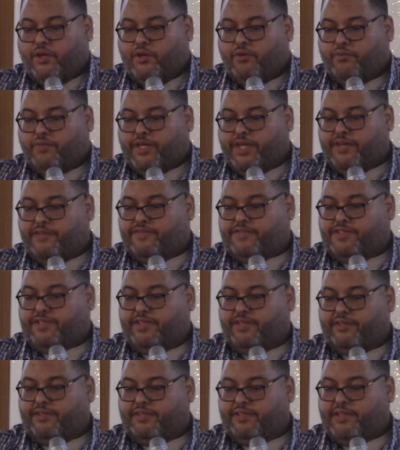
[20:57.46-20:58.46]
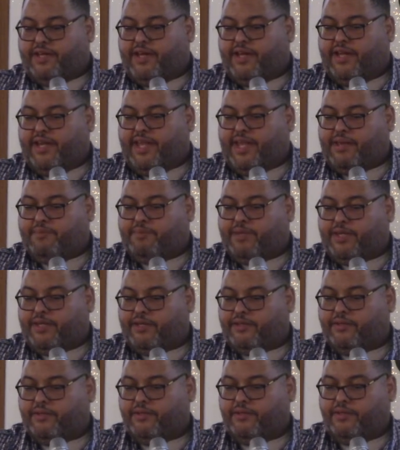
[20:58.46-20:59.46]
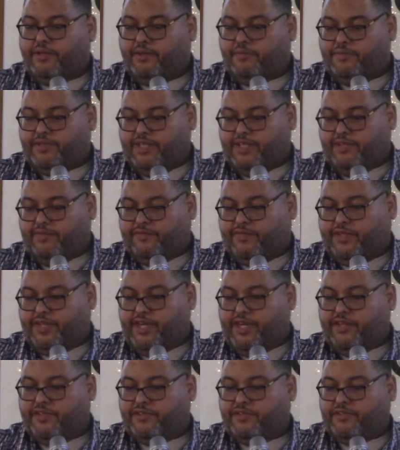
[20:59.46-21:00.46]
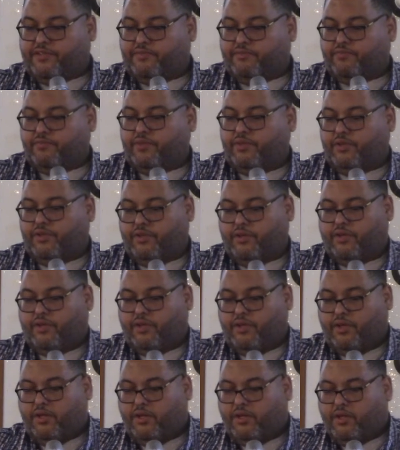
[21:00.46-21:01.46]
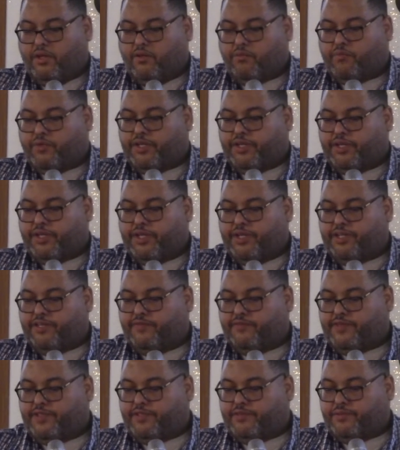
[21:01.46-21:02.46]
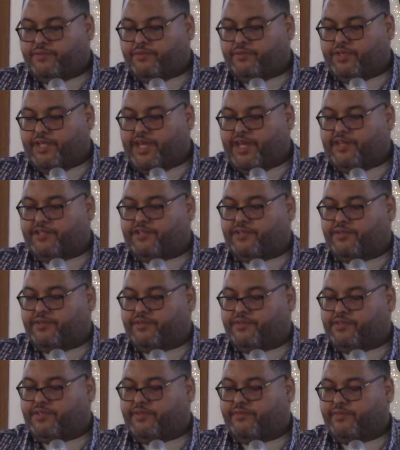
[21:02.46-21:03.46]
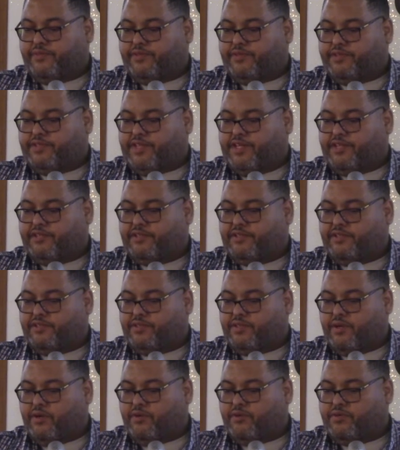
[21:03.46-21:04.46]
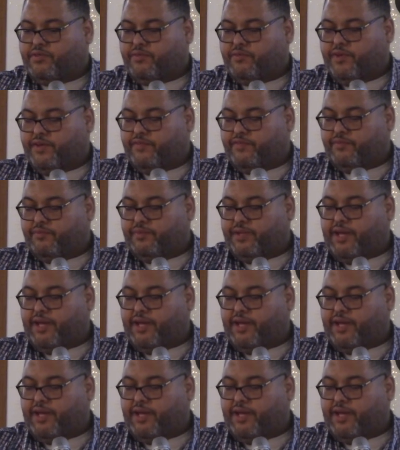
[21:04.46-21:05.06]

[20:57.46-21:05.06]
We have seen the dynamic of deification. When an individual nation or civilization turns away from